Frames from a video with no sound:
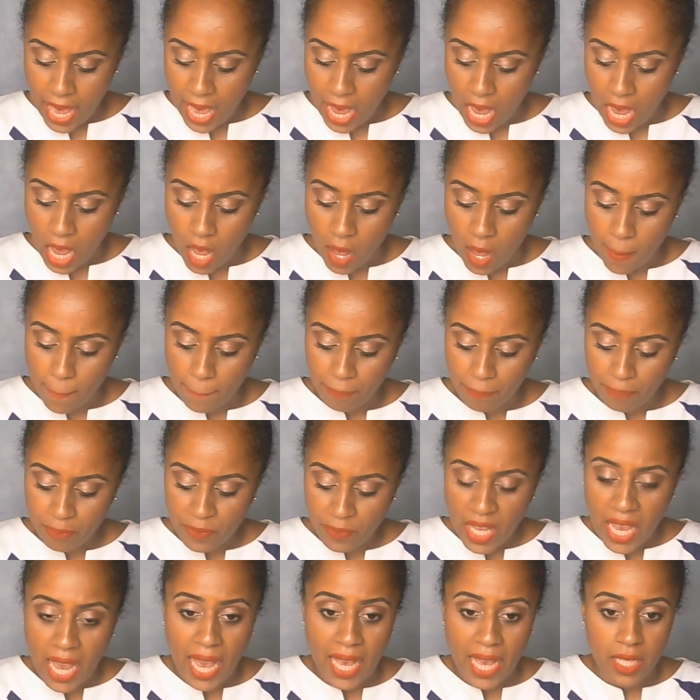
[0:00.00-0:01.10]
And
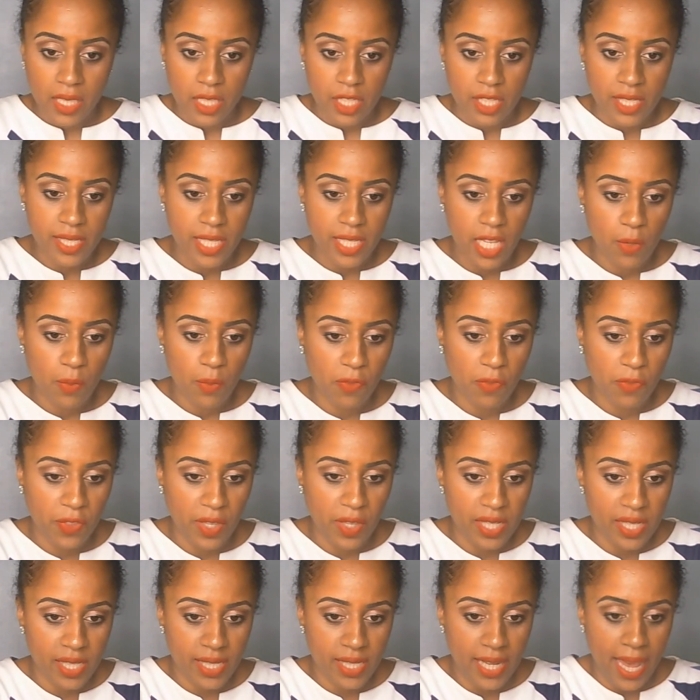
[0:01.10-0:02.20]
you see with
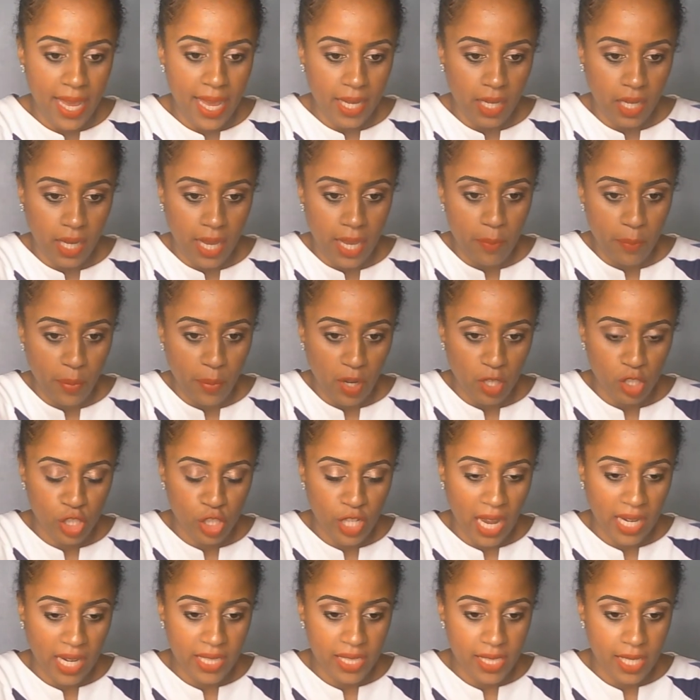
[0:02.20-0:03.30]
this deck,
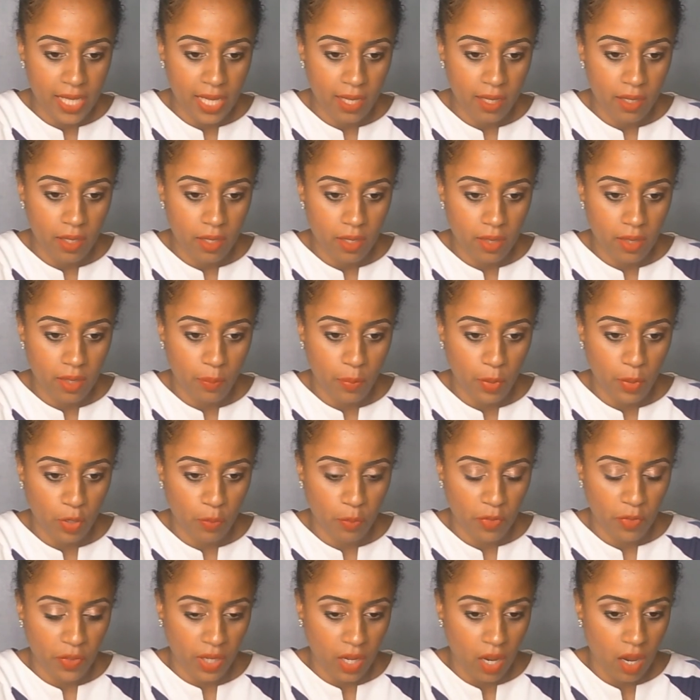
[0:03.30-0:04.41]
impartiality, the bottom
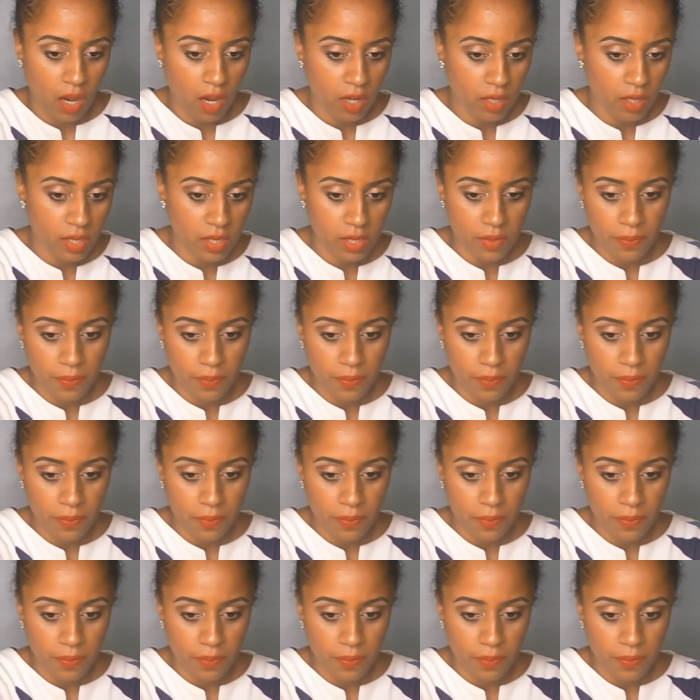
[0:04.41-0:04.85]
of the card